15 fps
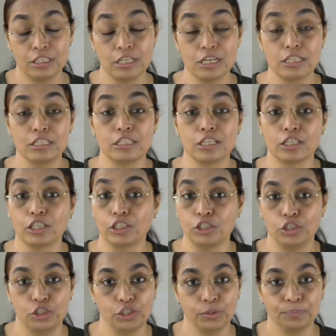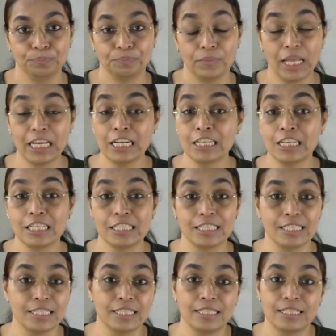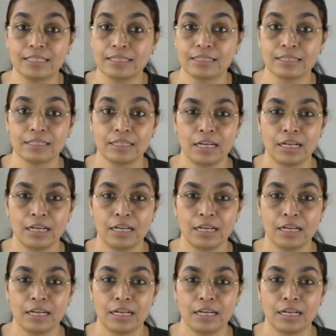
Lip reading: research, analysis,